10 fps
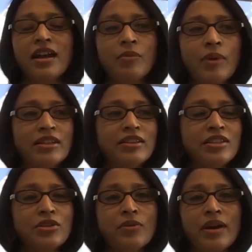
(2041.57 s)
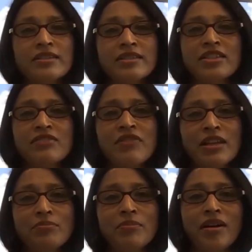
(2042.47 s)
while in the U.S. in the
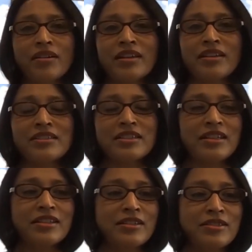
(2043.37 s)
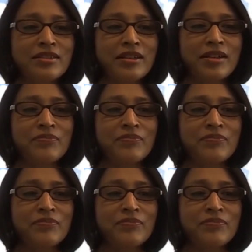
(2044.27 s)
developed market, it is um,